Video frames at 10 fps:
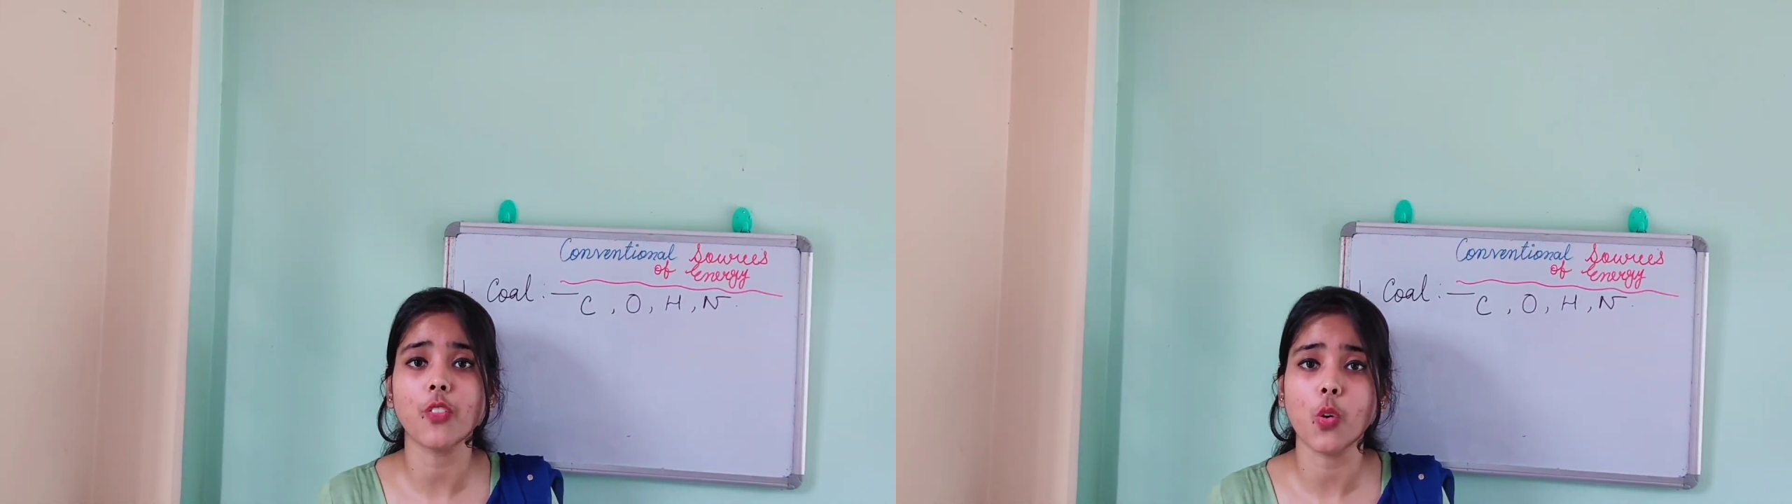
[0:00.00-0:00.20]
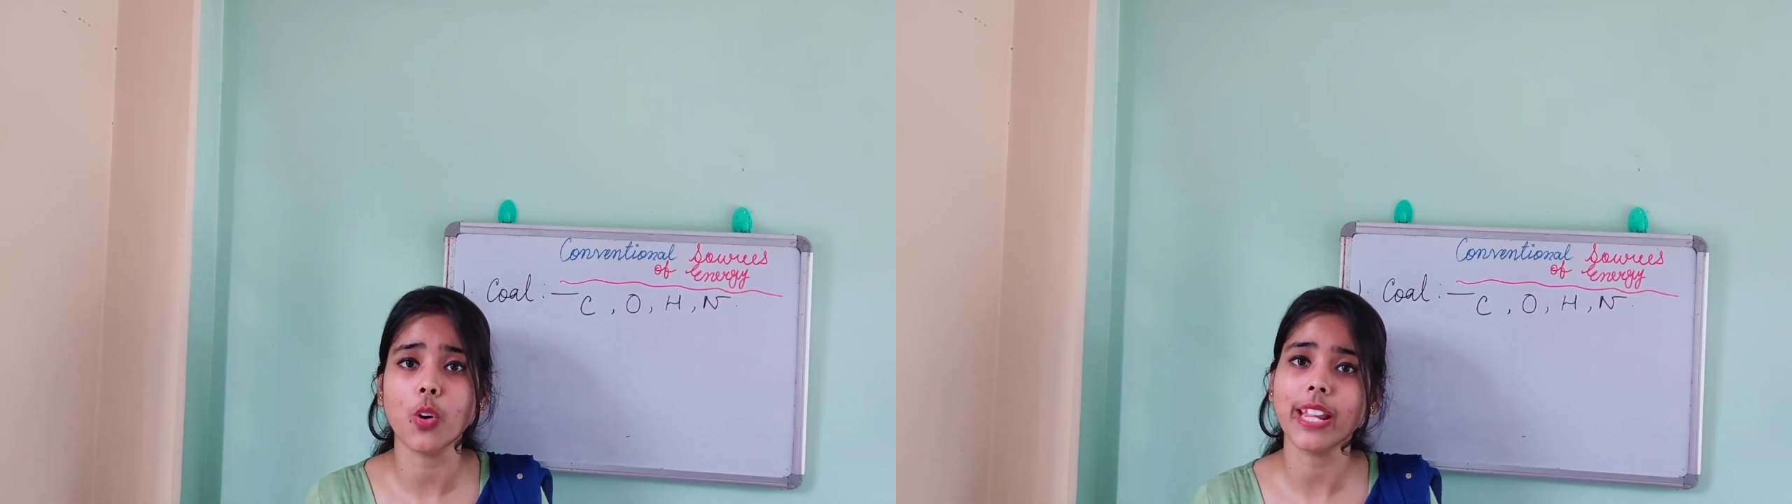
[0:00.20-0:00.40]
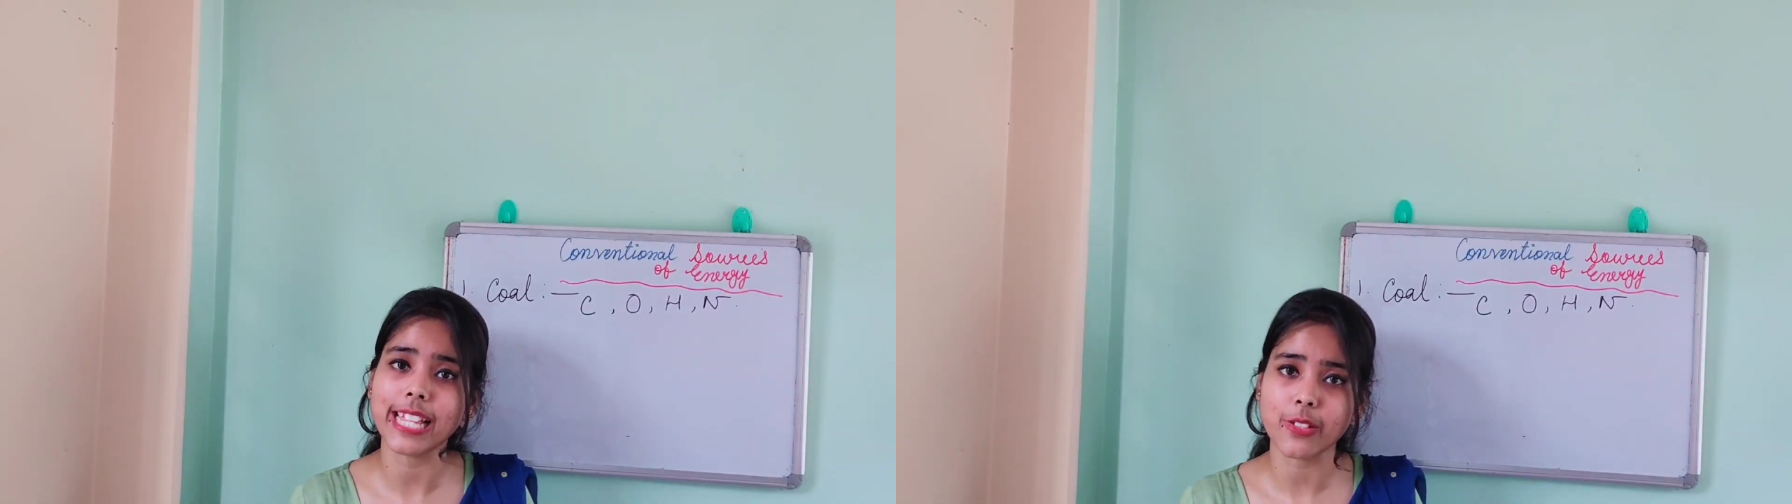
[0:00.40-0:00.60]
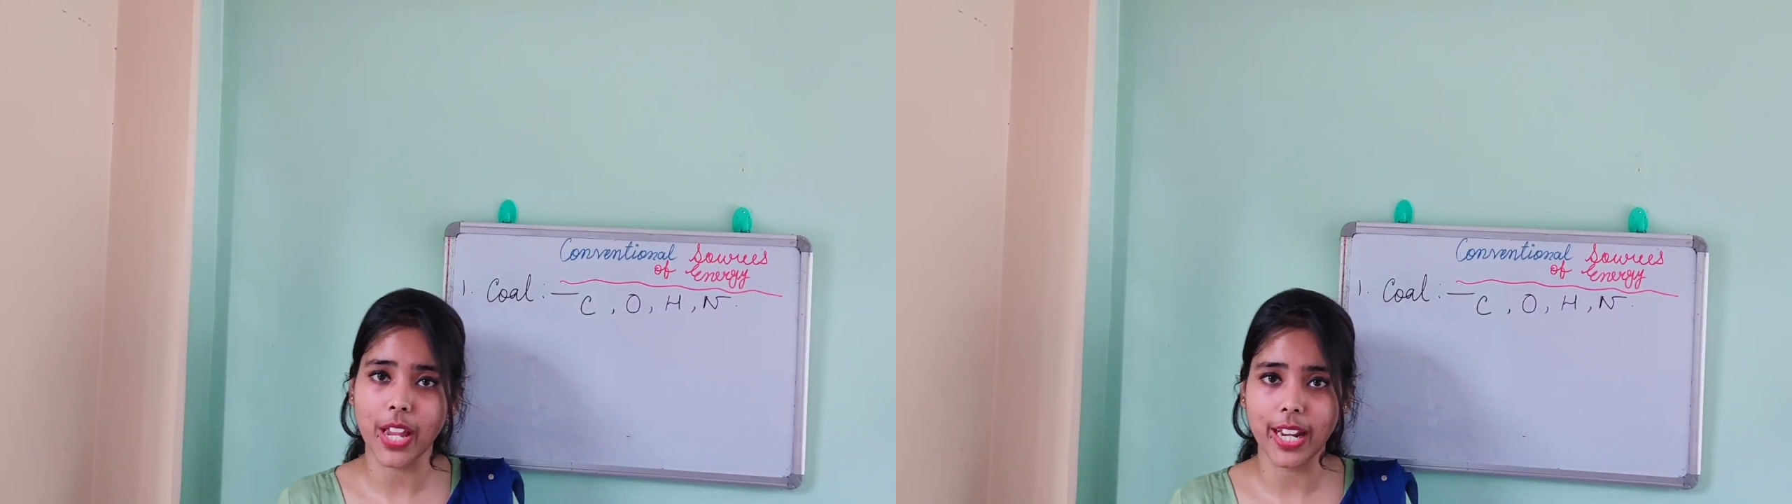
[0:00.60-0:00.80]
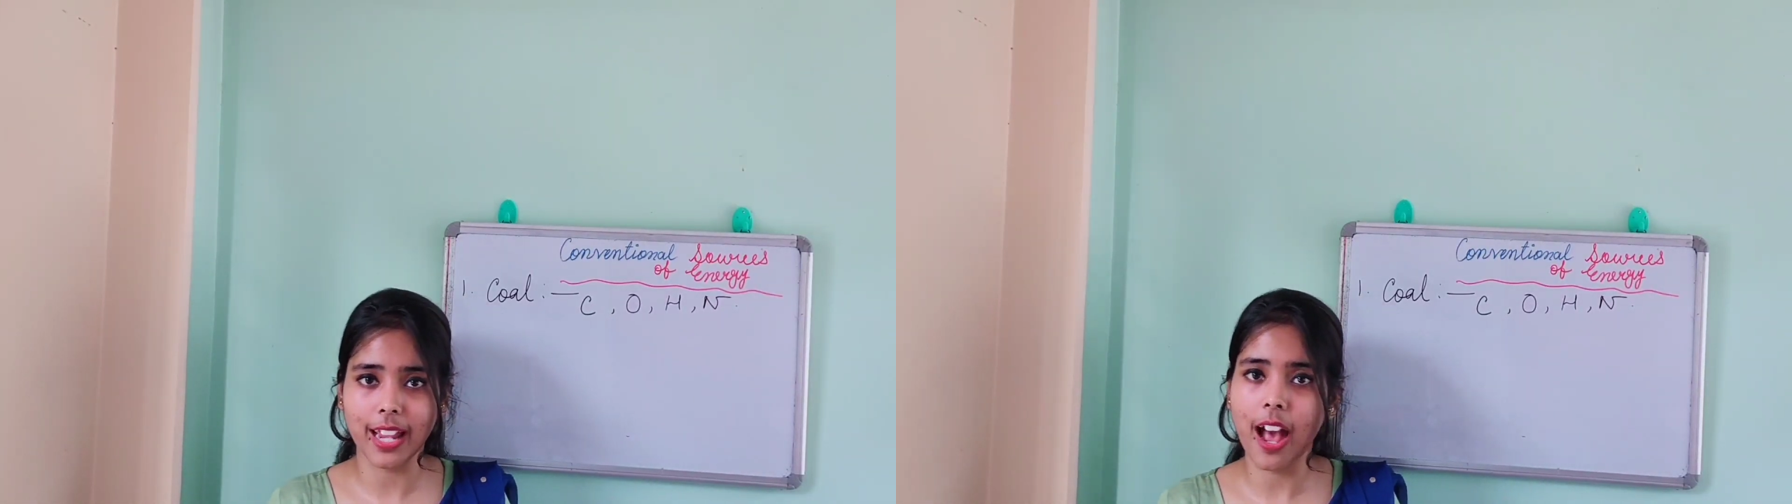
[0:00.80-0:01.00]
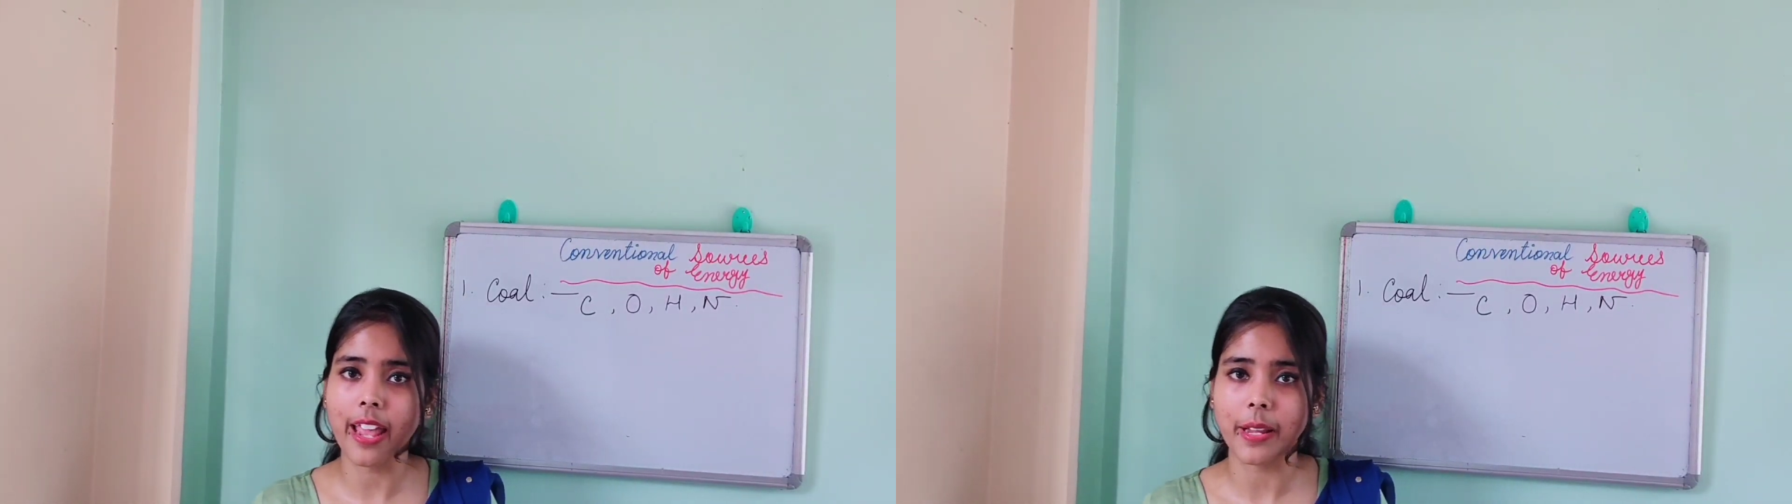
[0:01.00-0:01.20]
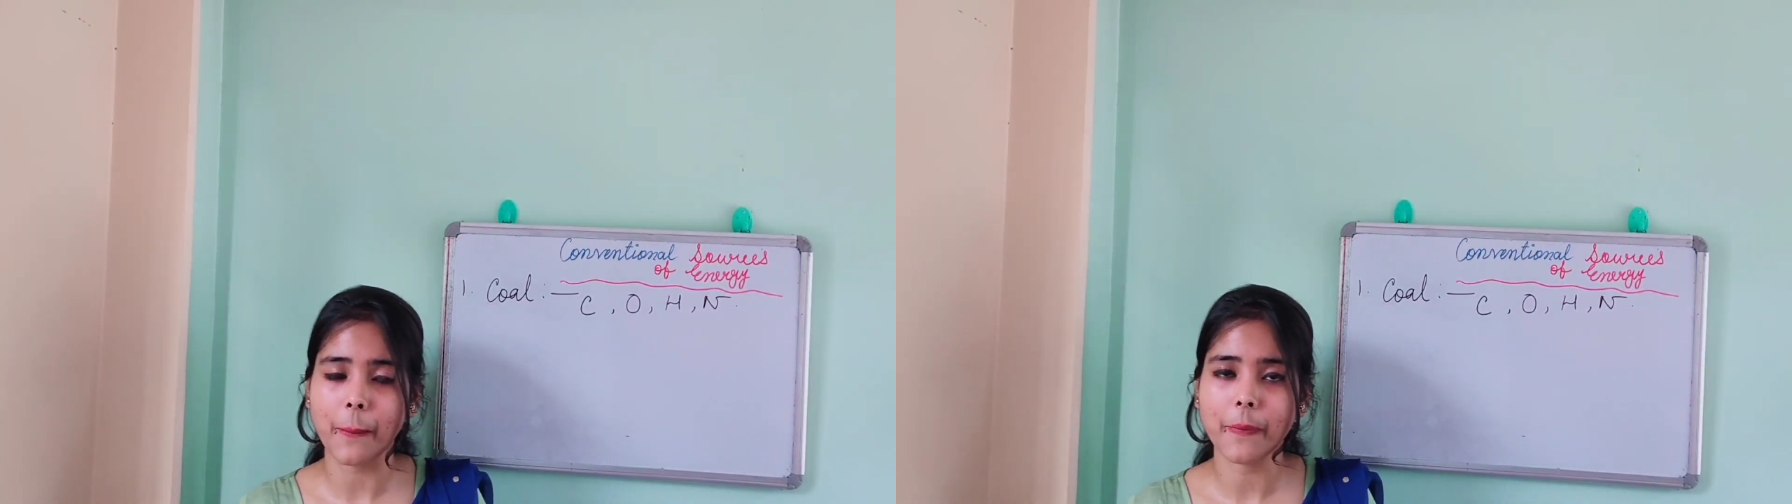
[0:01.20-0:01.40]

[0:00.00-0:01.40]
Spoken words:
coal is very high.